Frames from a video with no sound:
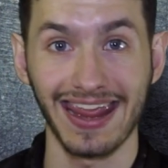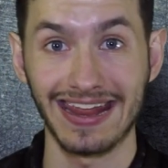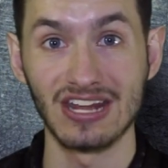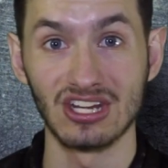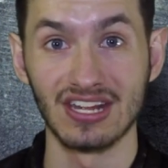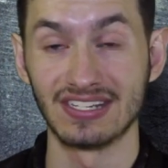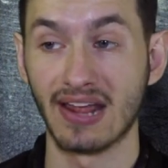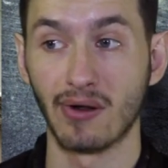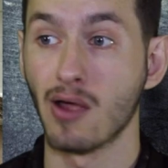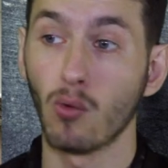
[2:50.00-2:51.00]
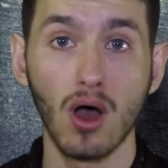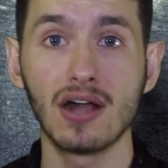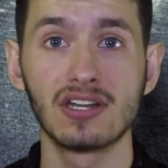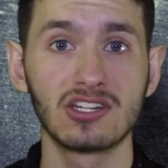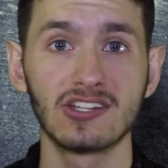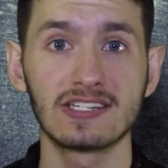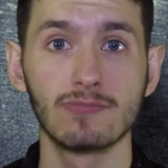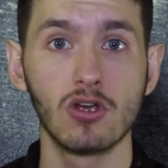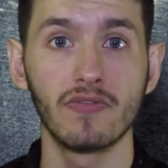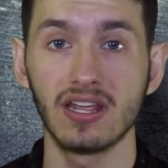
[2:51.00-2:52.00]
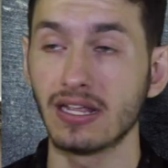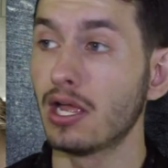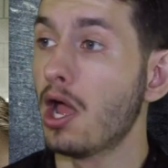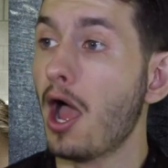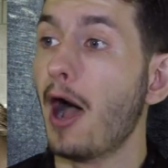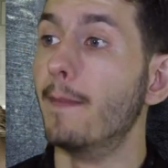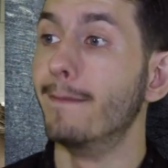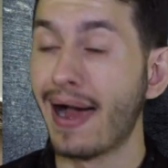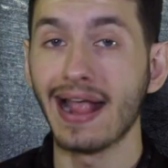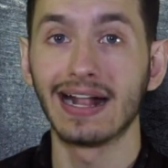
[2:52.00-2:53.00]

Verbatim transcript: ages, and when I walked into this movie, my